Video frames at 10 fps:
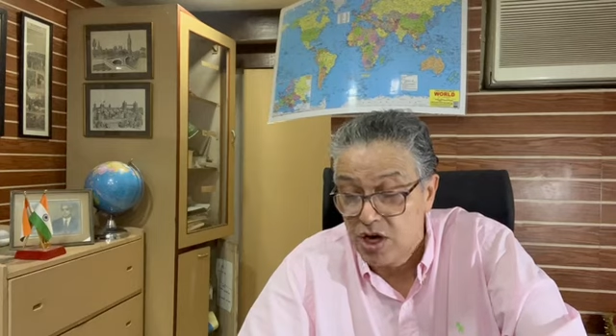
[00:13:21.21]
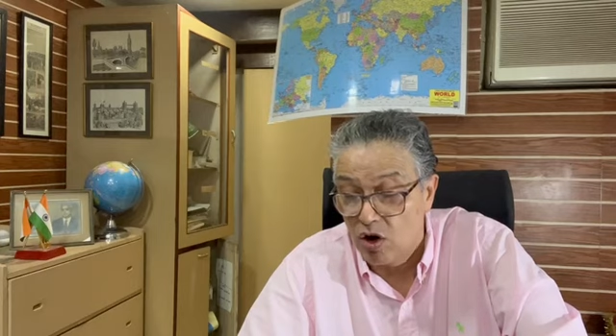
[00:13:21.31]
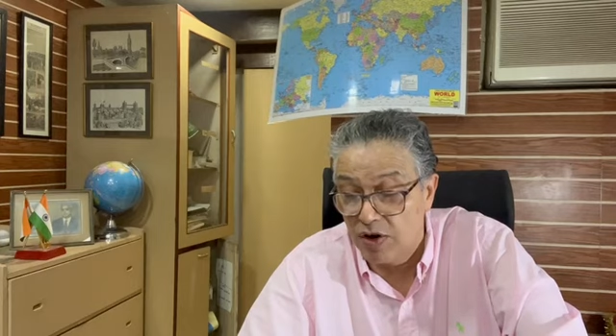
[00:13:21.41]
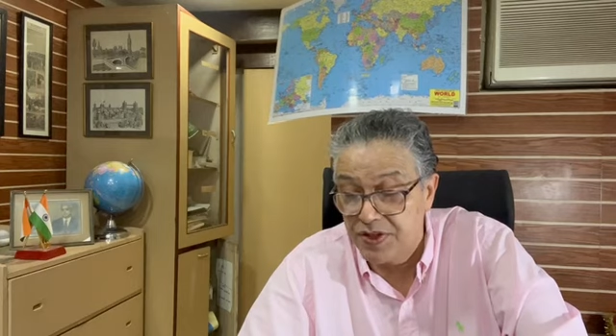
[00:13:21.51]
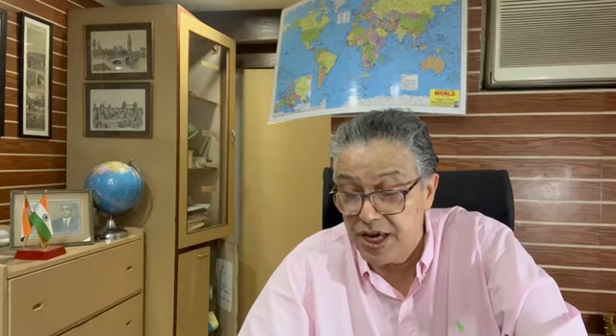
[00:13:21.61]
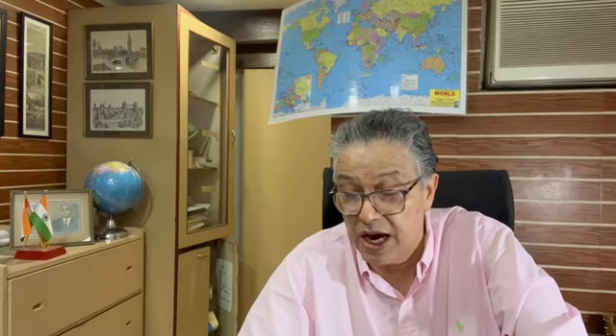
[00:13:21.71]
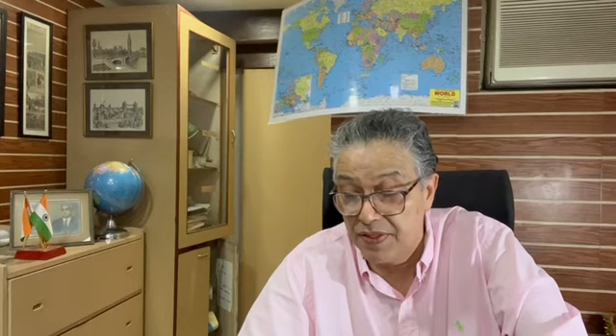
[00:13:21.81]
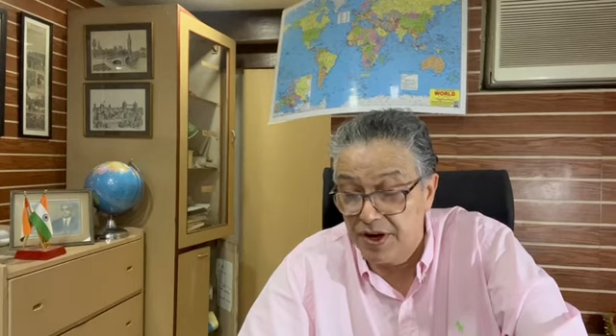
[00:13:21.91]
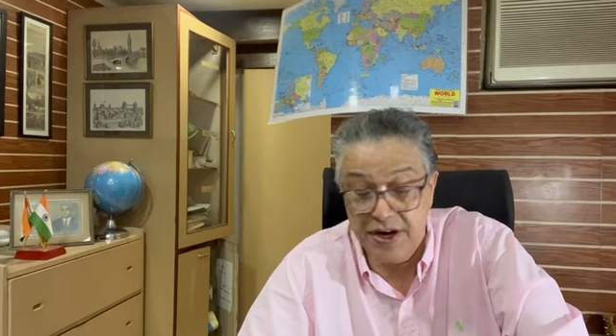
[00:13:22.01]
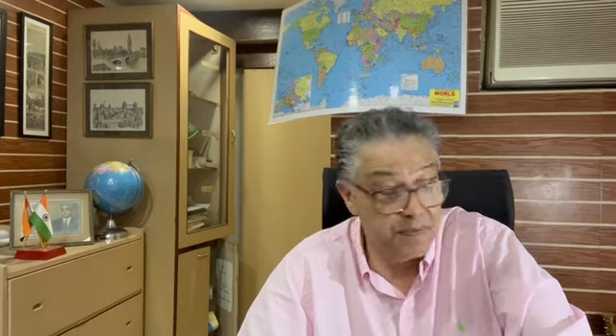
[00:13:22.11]
on the
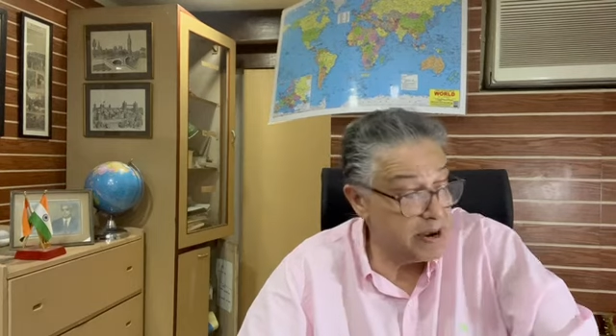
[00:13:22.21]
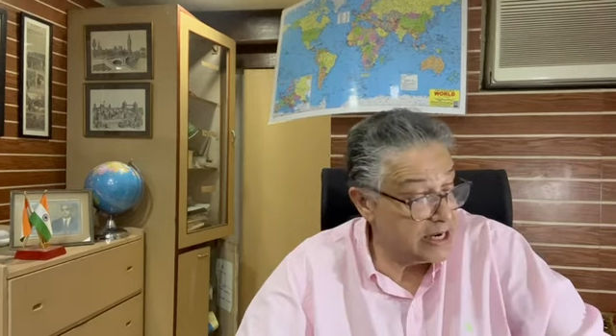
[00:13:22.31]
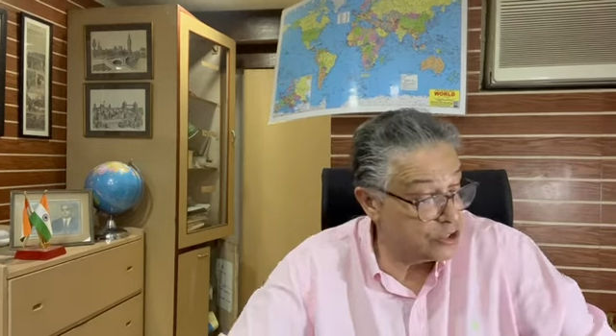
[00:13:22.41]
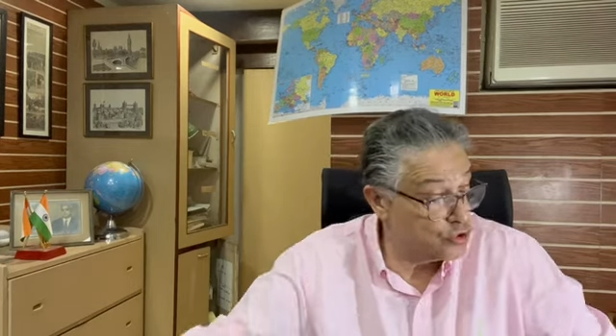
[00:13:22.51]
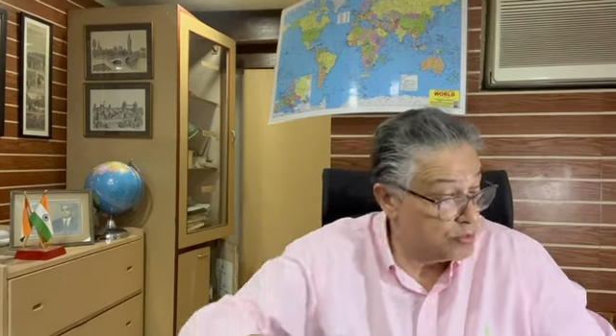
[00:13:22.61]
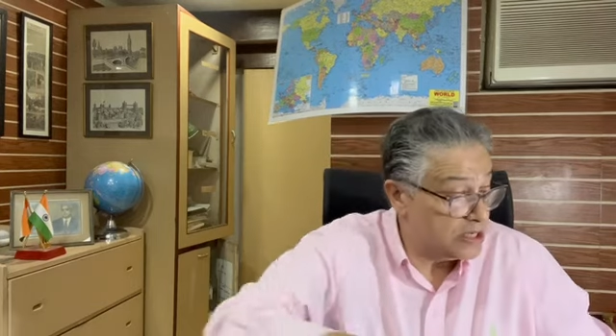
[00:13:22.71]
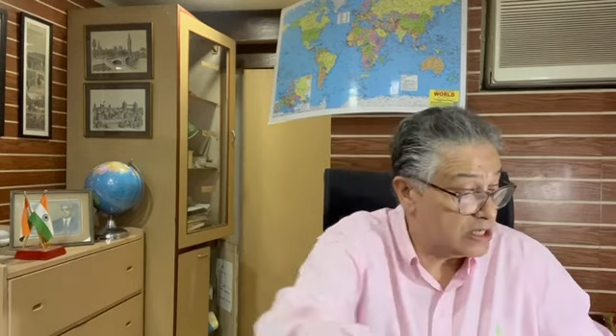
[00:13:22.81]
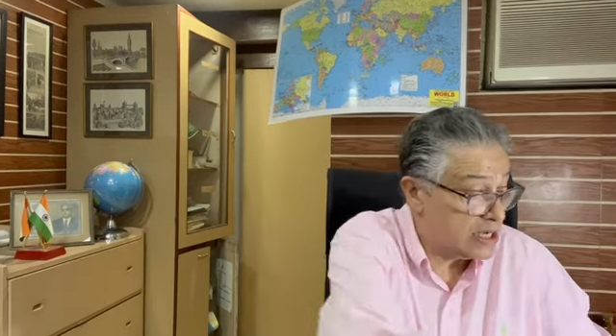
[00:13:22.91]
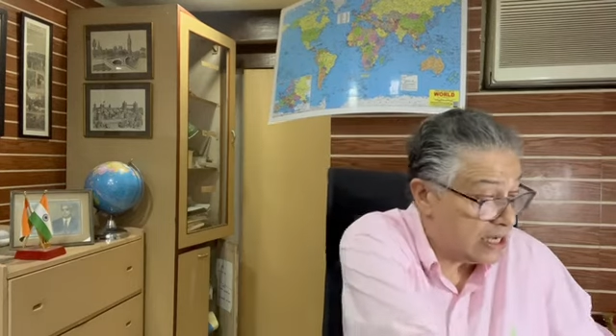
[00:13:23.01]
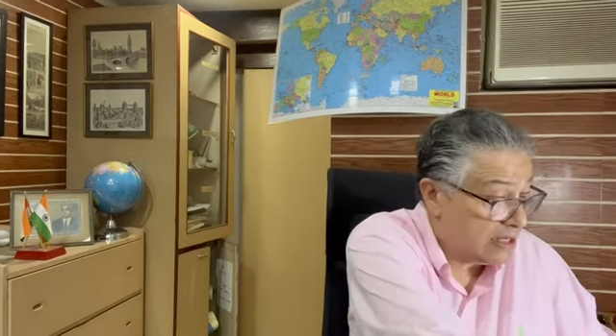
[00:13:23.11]
other remains to be
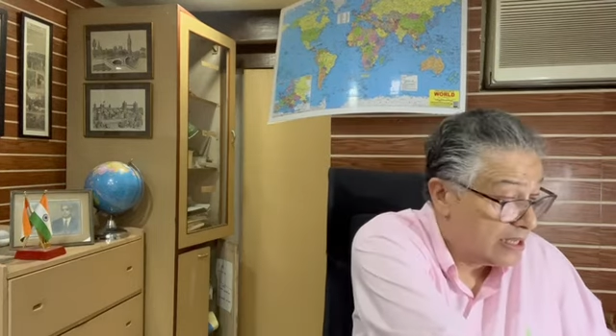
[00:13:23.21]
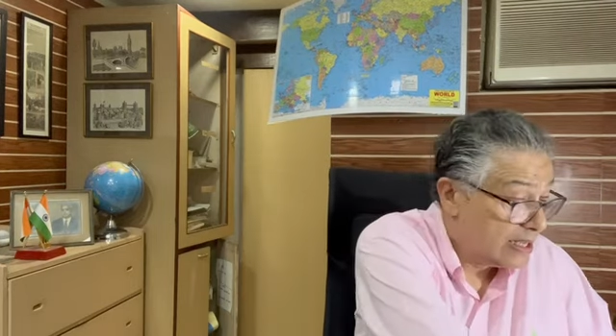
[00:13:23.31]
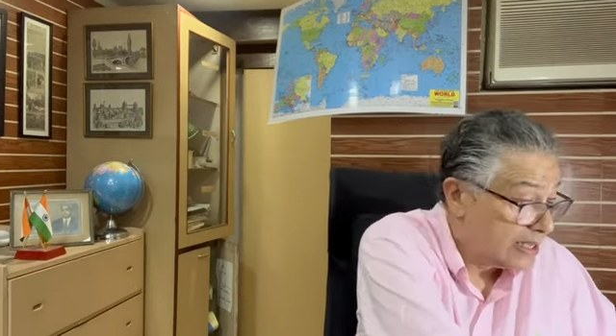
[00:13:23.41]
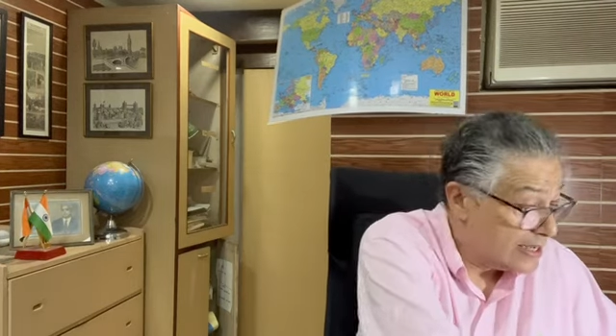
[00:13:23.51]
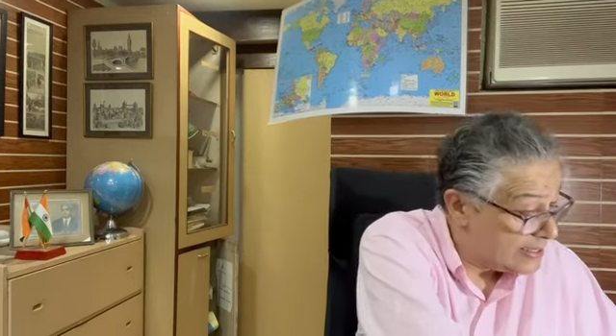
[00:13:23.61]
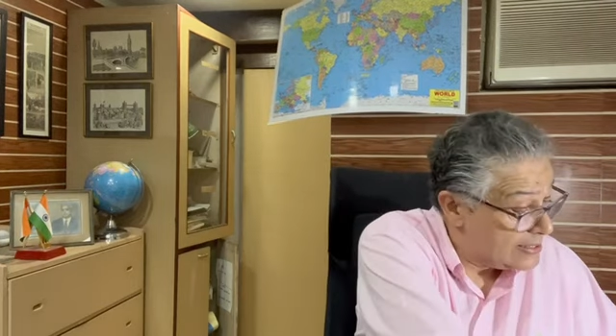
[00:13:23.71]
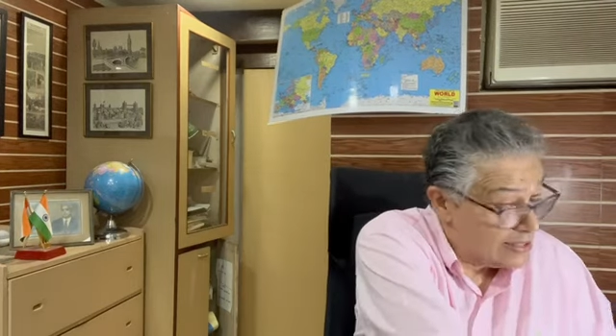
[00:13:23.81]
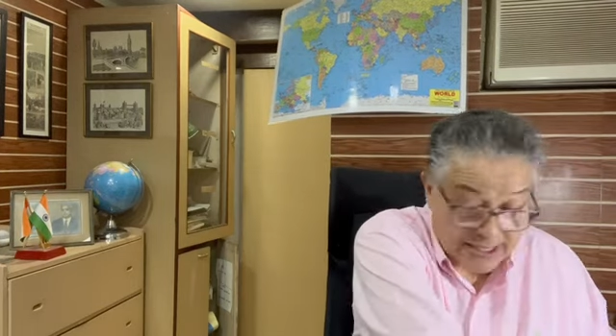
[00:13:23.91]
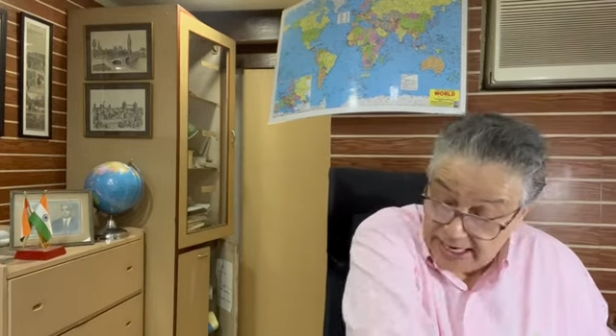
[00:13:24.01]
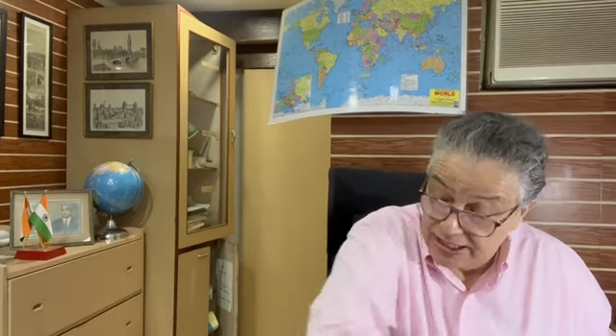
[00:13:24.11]
seen.
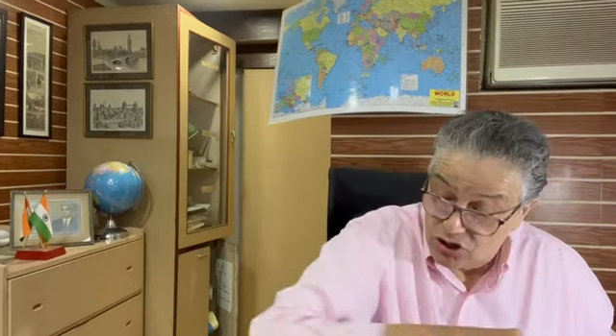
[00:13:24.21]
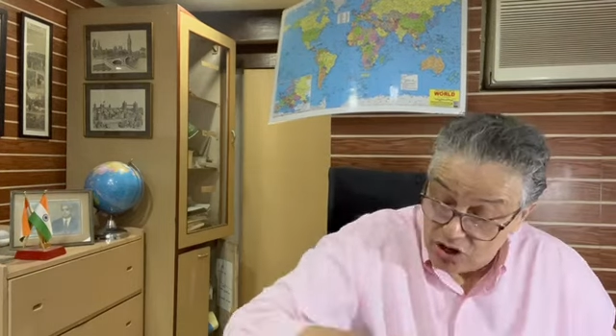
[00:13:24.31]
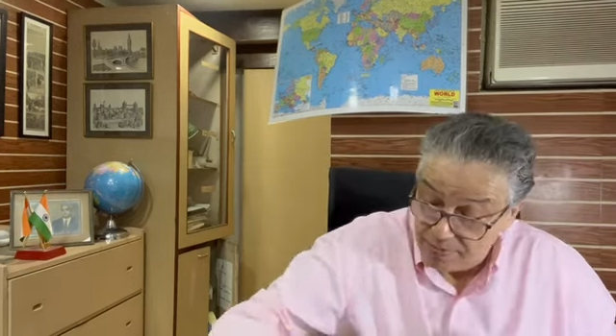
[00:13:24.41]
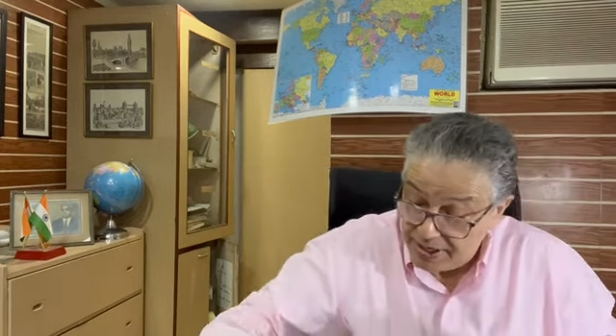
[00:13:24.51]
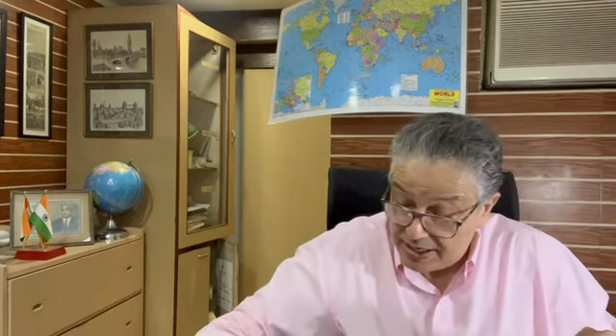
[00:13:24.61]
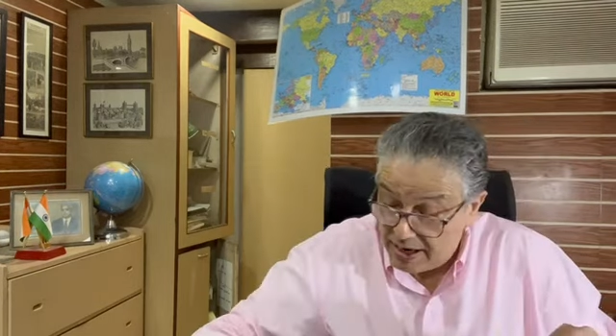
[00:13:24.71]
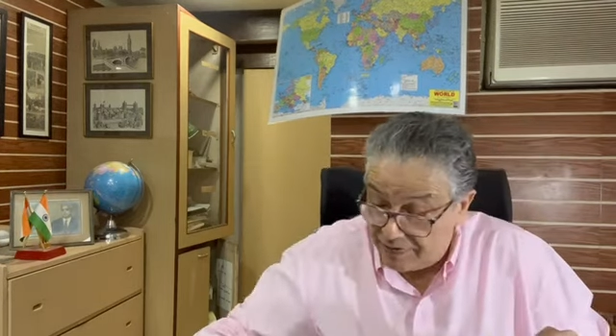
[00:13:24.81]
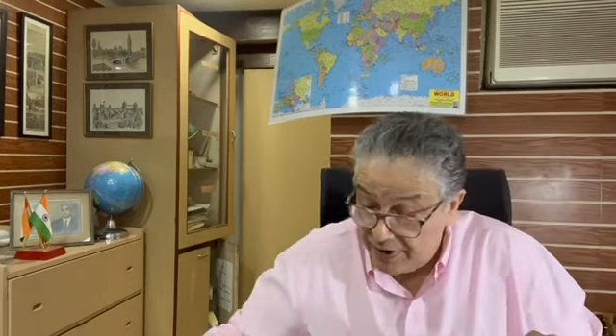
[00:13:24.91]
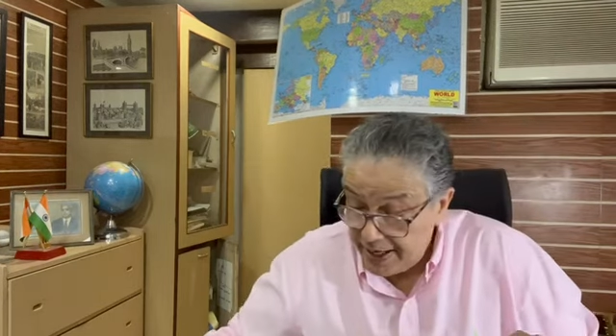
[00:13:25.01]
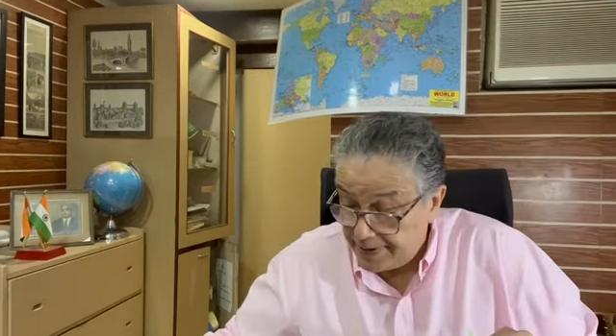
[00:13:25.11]
It's going to be
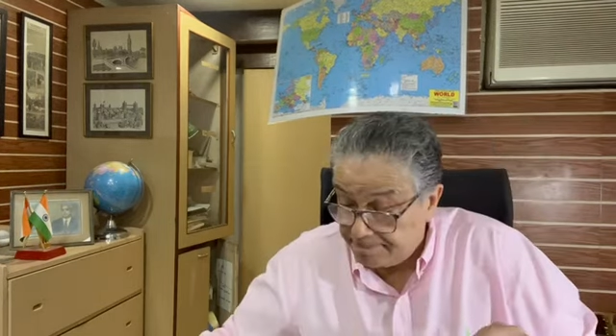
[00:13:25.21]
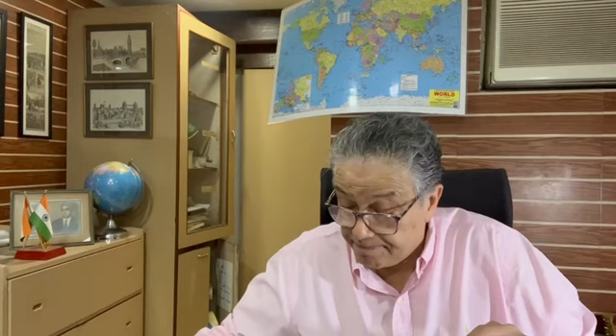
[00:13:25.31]
tough, right?